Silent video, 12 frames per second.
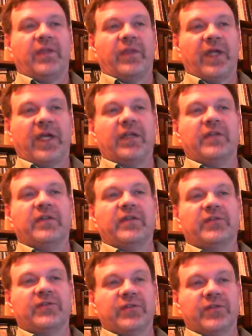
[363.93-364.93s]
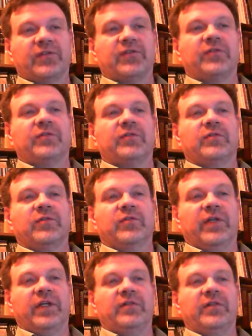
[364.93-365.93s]
That assists
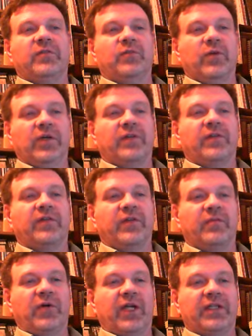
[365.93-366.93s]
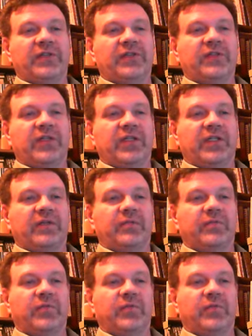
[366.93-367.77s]
greatly with the planning study.